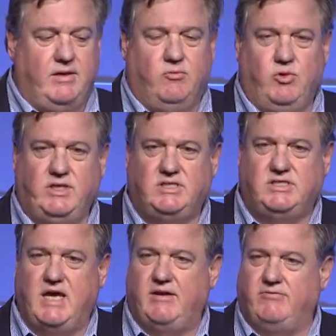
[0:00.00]
We
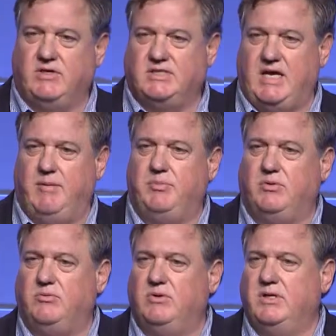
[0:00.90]
set, for
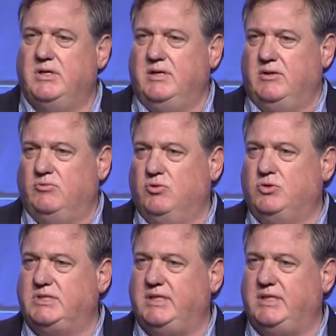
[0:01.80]
example, rules